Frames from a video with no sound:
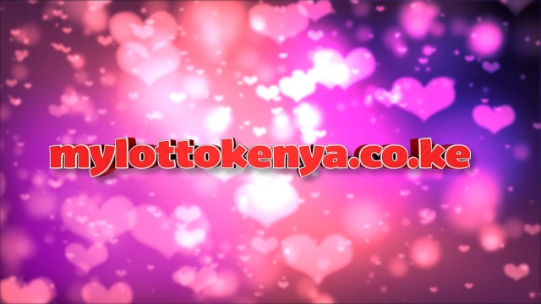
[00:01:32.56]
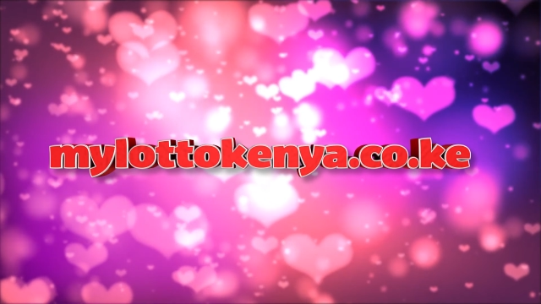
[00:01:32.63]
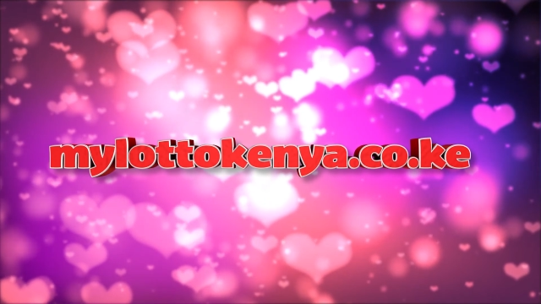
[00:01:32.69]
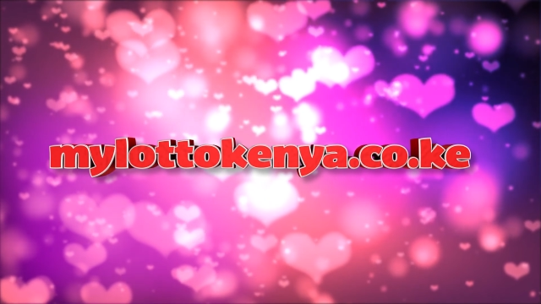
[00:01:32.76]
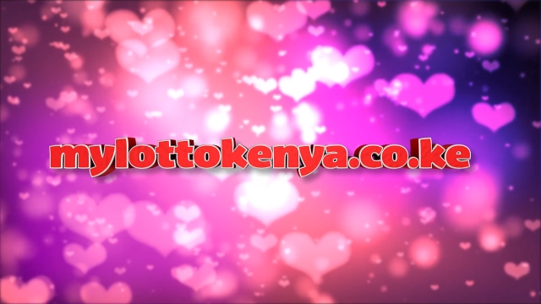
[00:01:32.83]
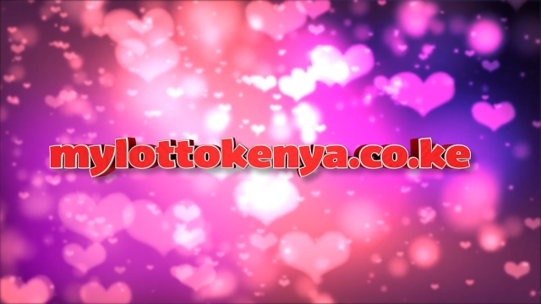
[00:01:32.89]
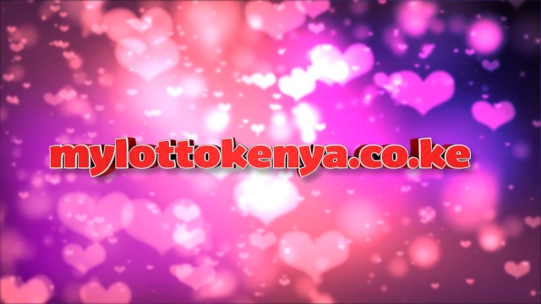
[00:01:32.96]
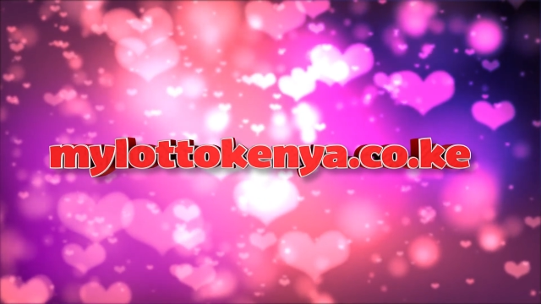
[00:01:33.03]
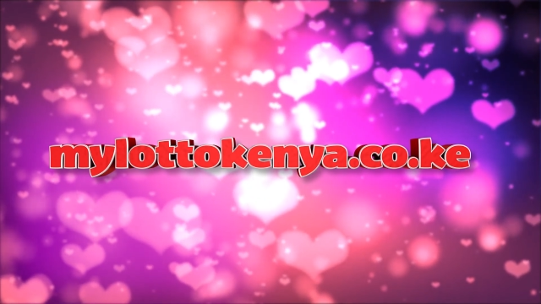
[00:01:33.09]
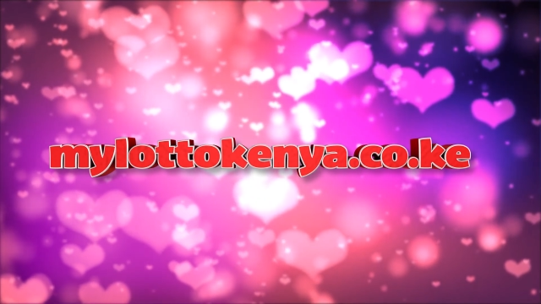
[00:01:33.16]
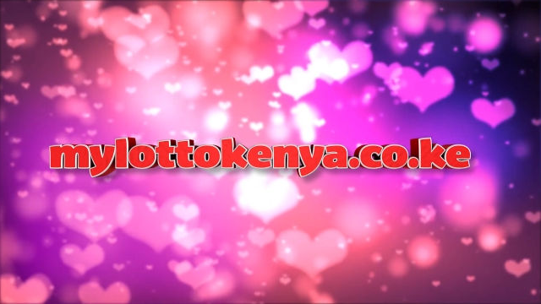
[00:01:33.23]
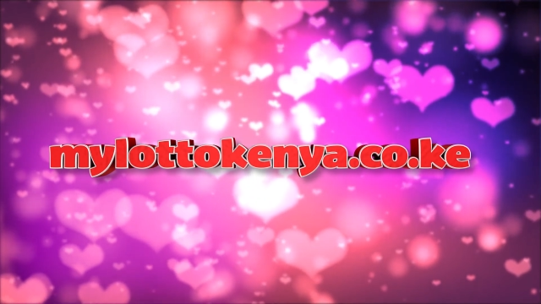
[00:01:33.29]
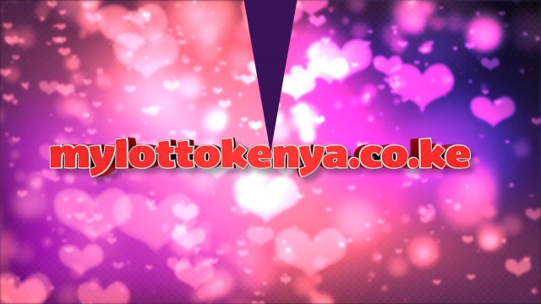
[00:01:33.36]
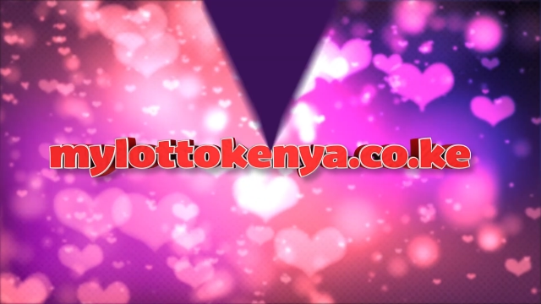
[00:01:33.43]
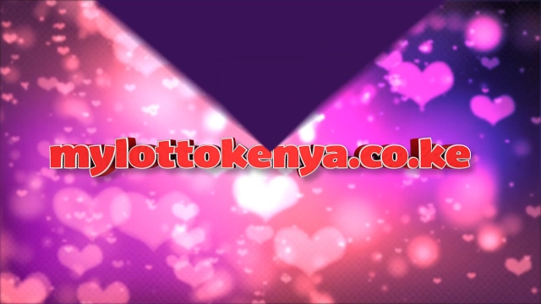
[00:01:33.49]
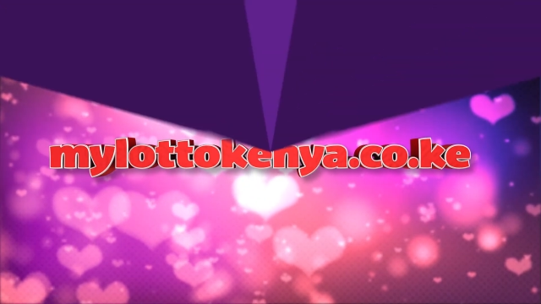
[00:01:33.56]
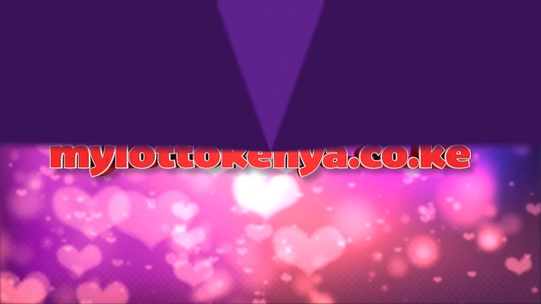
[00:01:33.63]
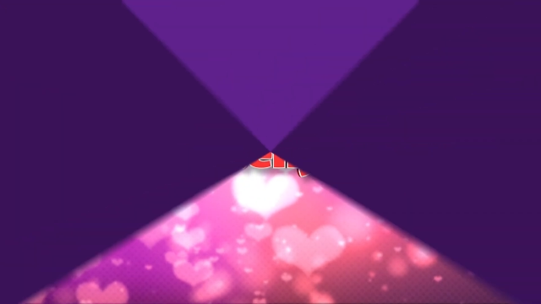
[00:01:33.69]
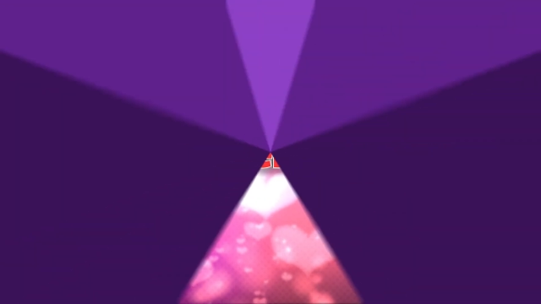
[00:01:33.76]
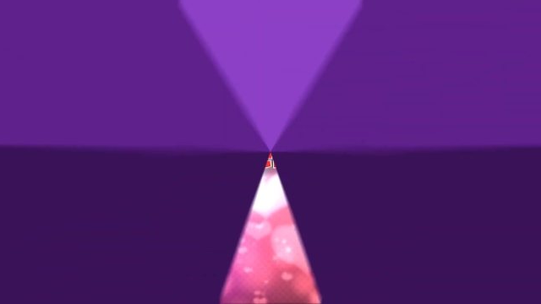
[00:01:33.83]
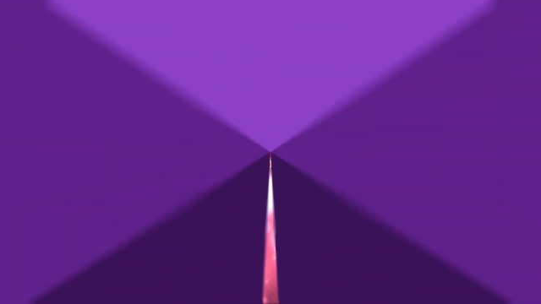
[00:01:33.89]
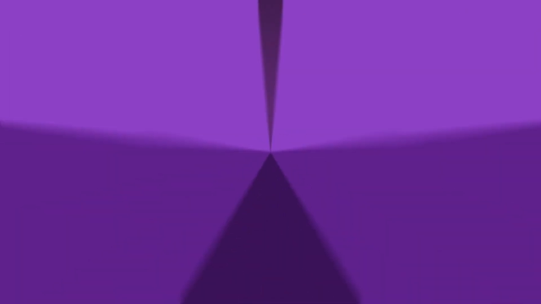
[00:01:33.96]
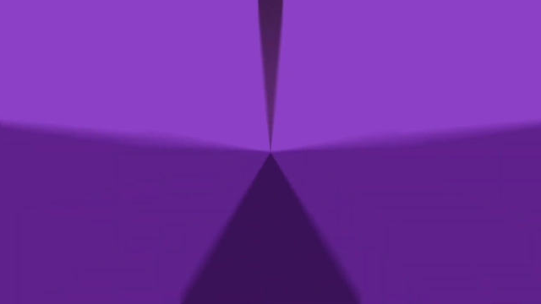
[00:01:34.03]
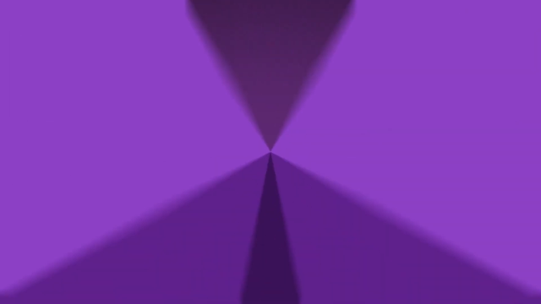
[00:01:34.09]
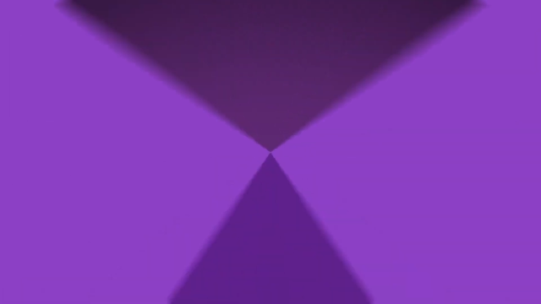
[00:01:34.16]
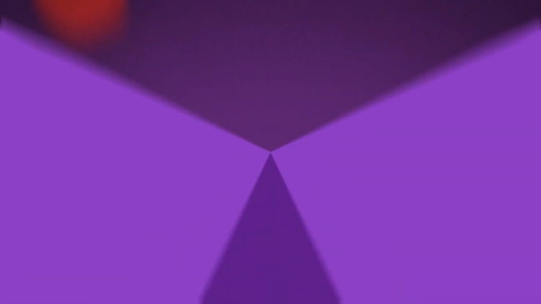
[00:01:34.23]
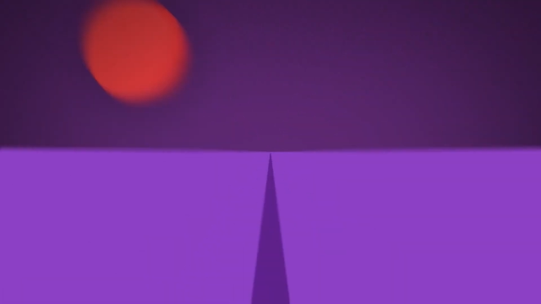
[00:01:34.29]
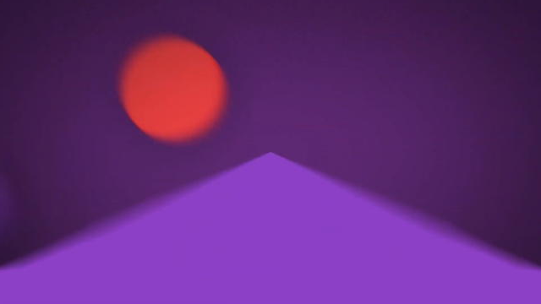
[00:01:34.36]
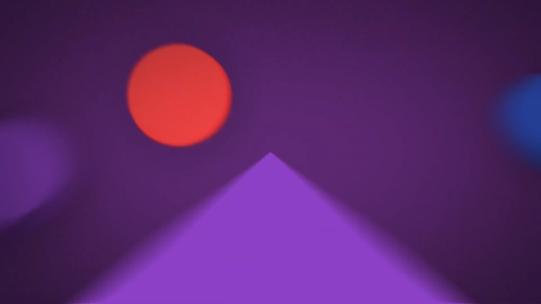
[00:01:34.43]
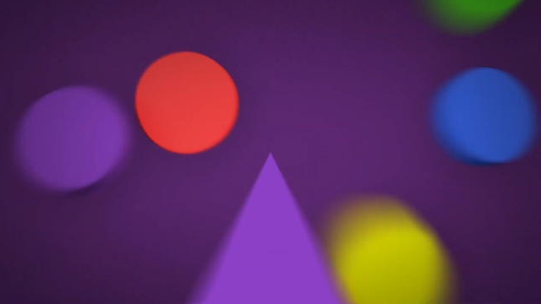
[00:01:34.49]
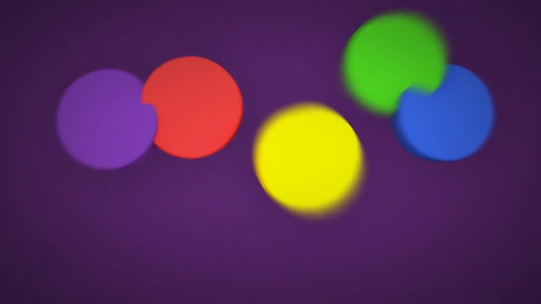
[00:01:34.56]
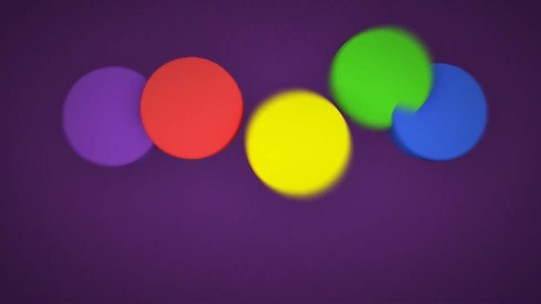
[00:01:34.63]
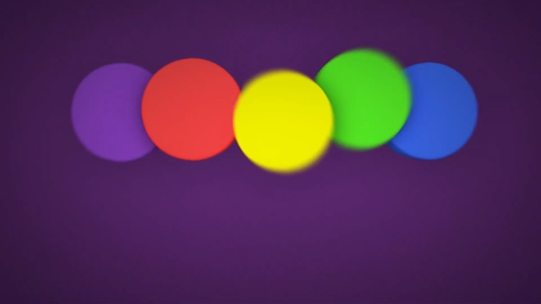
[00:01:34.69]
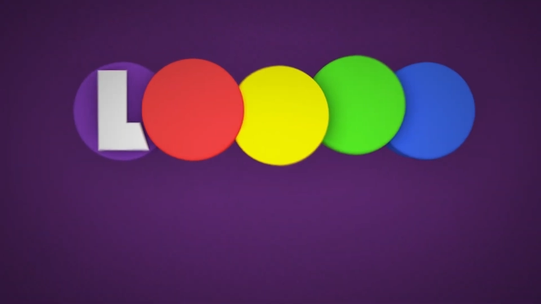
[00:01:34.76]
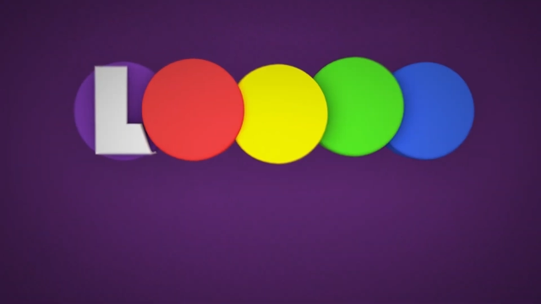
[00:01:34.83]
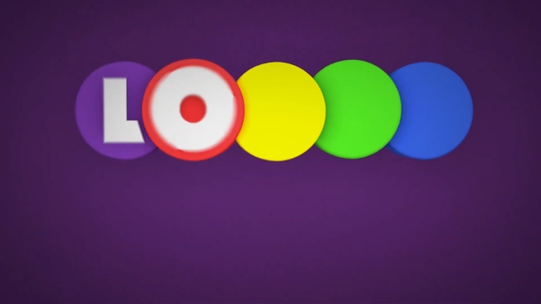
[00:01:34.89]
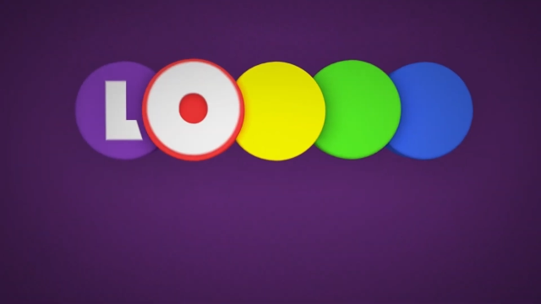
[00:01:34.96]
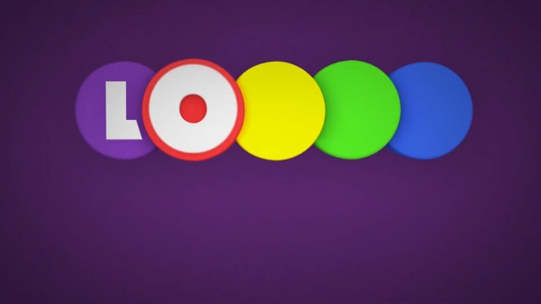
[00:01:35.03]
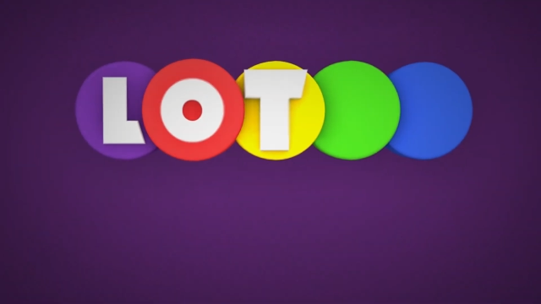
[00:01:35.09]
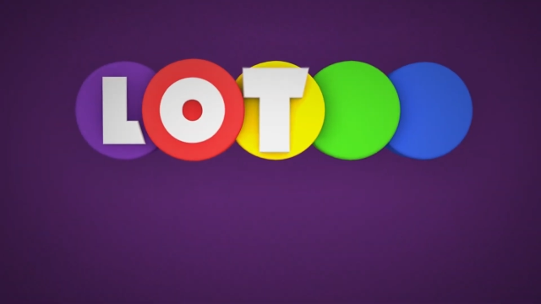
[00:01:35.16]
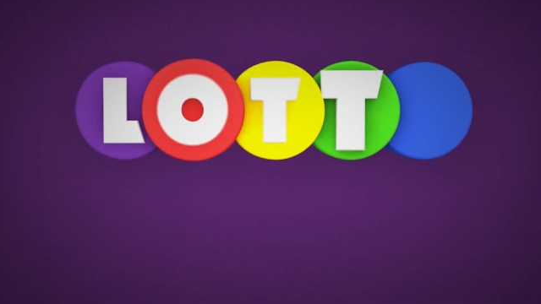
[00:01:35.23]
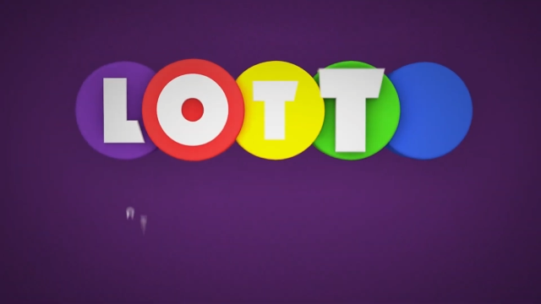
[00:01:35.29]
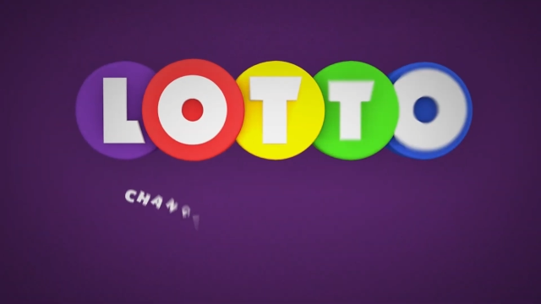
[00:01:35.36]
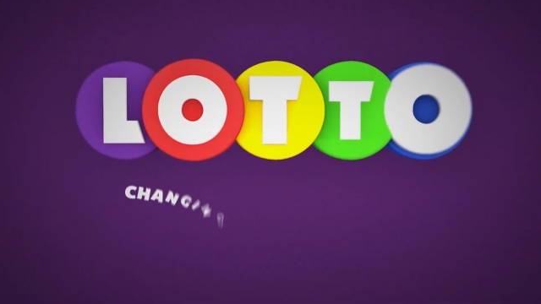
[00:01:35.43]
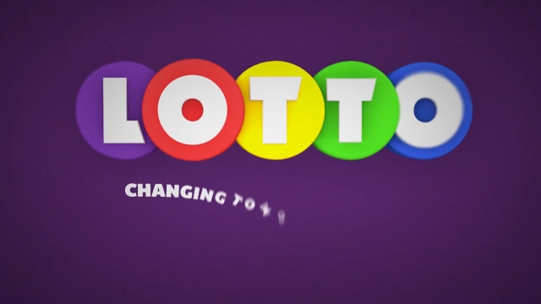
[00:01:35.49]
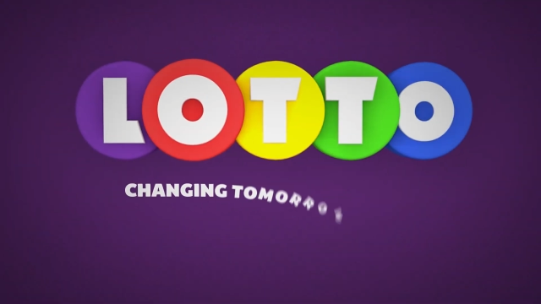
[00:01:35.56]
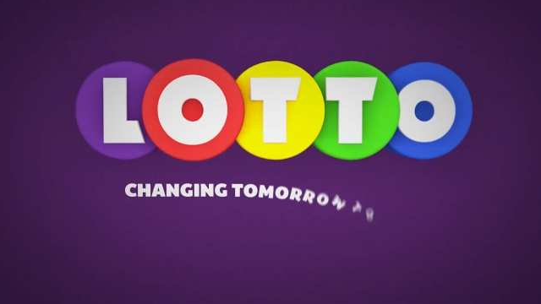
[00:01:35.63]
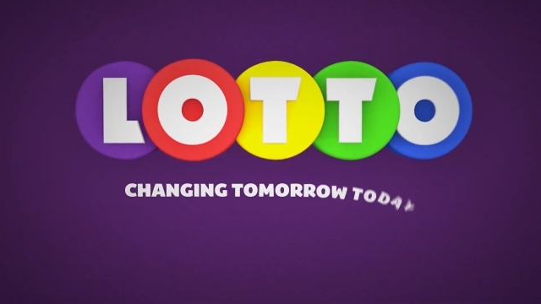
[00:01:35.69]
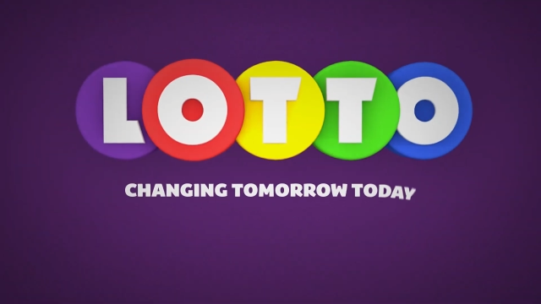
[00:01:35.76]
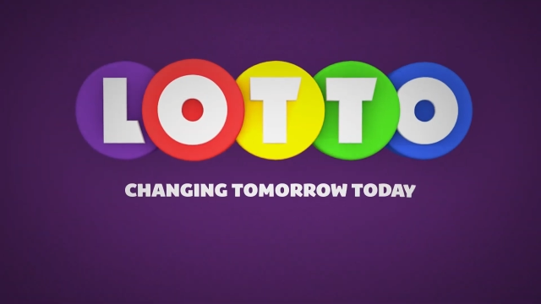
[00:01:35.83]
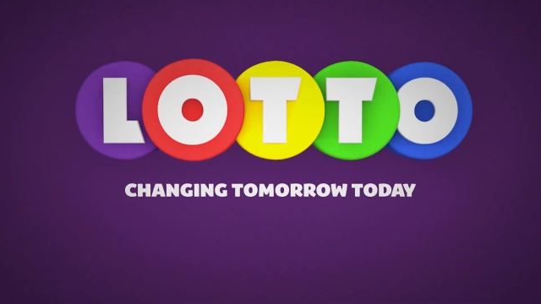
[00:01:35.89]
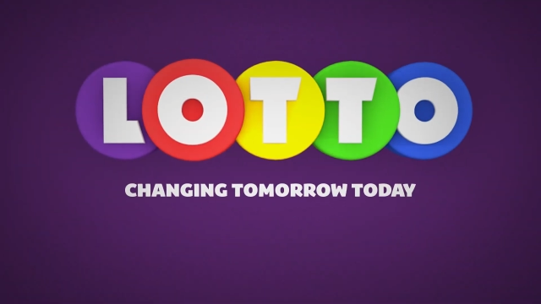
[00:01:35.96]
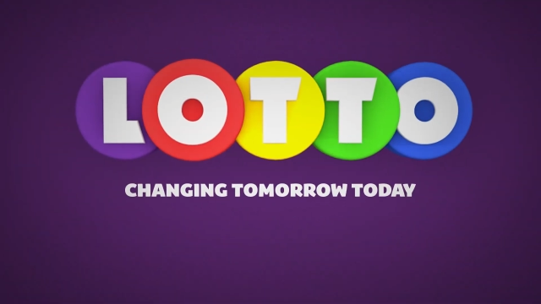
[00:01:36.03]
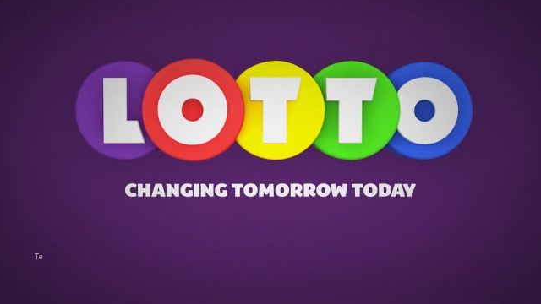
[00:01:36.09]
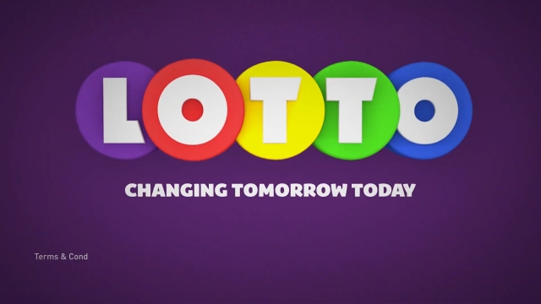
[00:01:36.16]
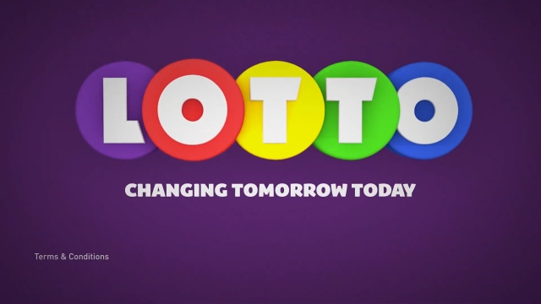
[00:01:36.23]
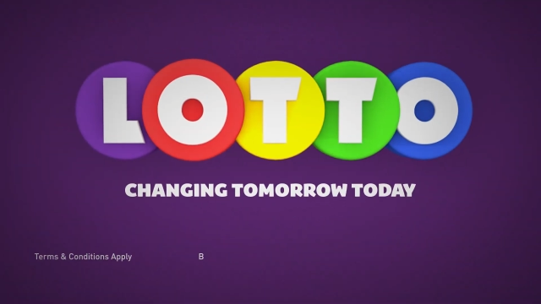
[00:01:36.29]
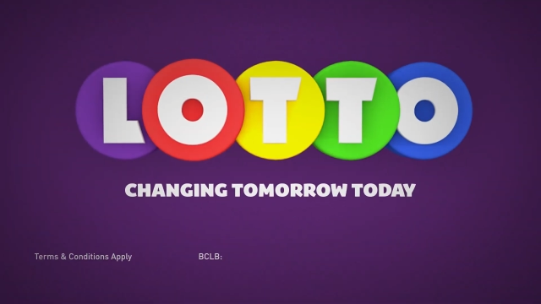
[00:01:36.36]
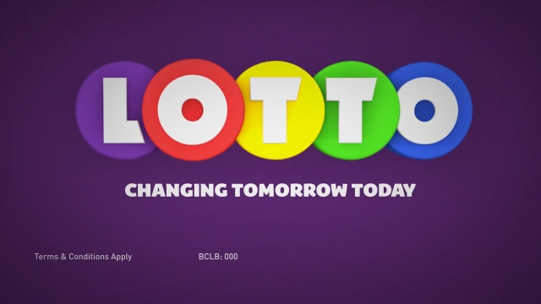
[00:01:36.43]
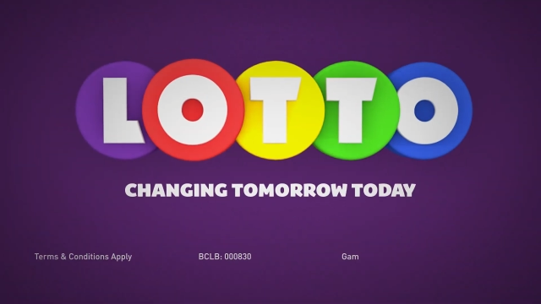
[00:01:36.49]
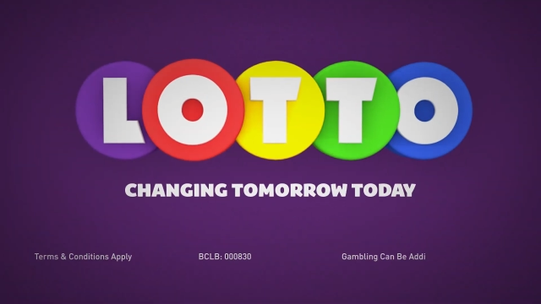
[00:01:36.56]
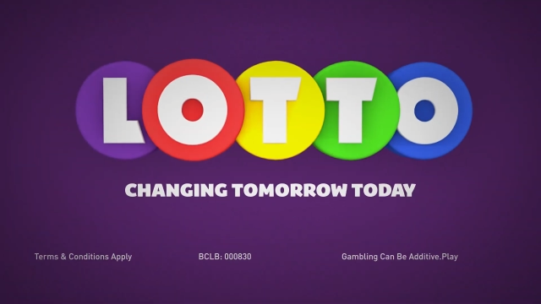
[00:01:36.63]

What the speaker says: Nobody's mouth can be seen.